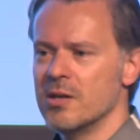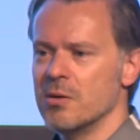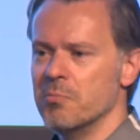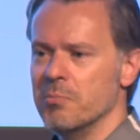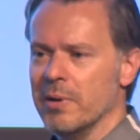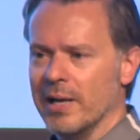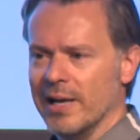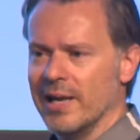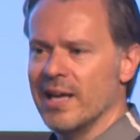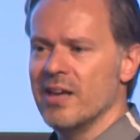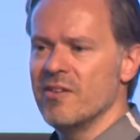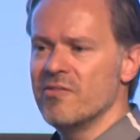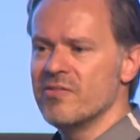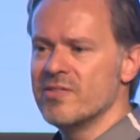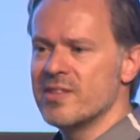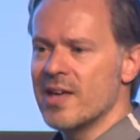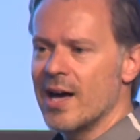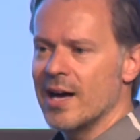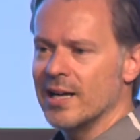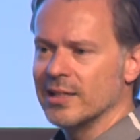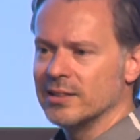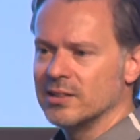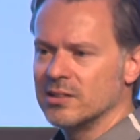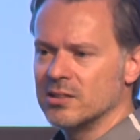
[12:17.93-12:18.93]
believe
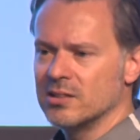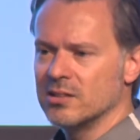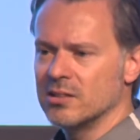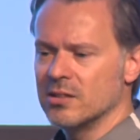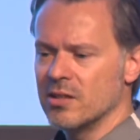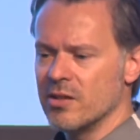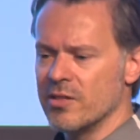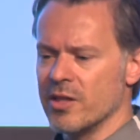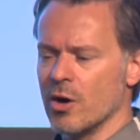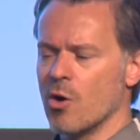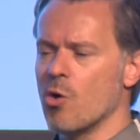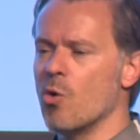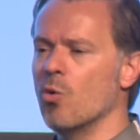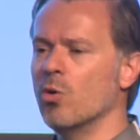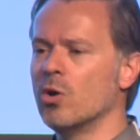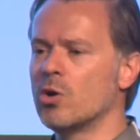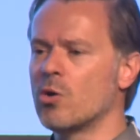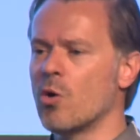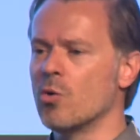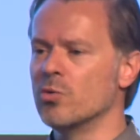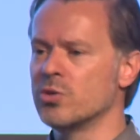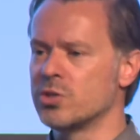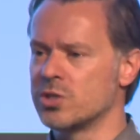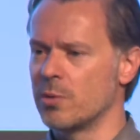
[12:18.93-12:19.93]
that the whole
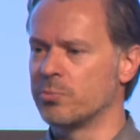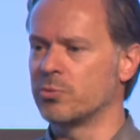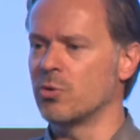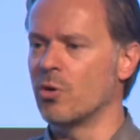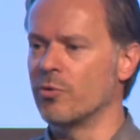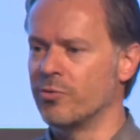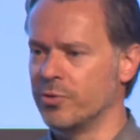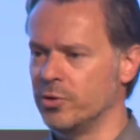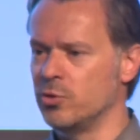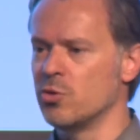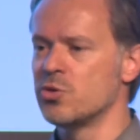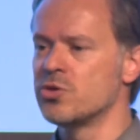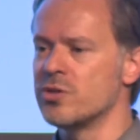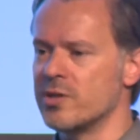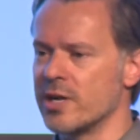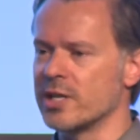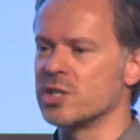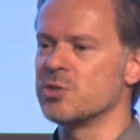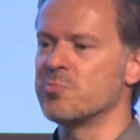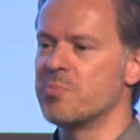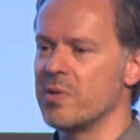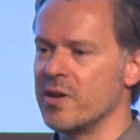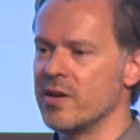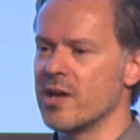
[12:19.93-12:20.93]
concept of user
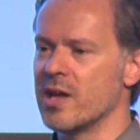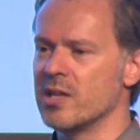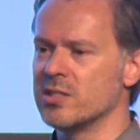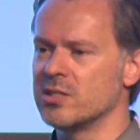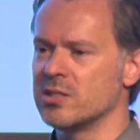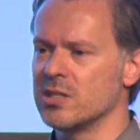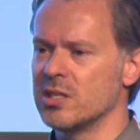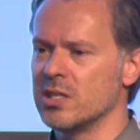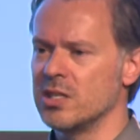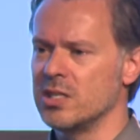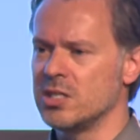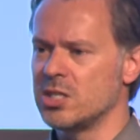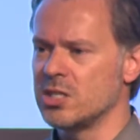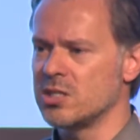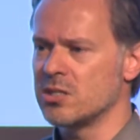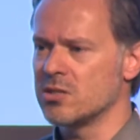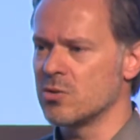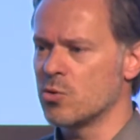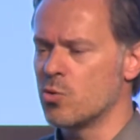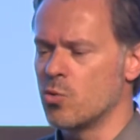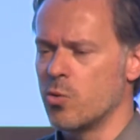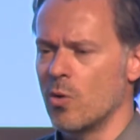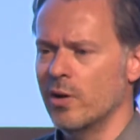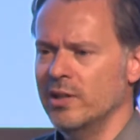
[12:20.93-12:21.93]
experience
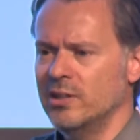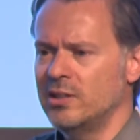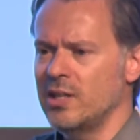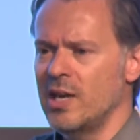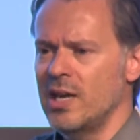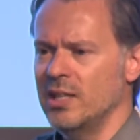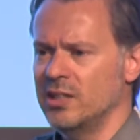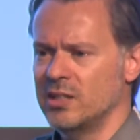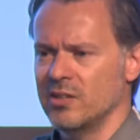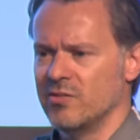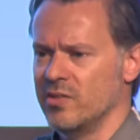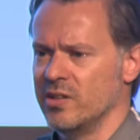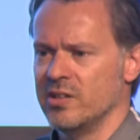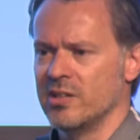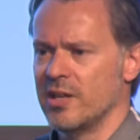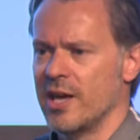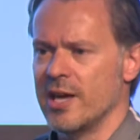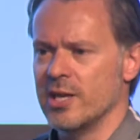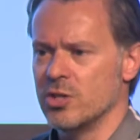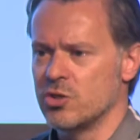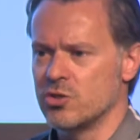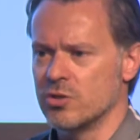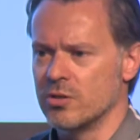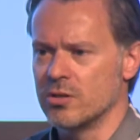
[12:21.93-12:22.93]
is qualitative in
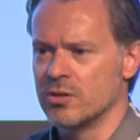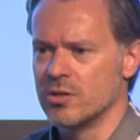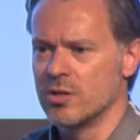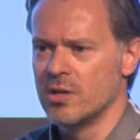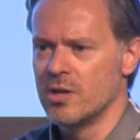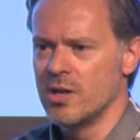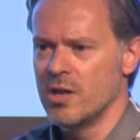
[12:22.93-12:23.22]
nature,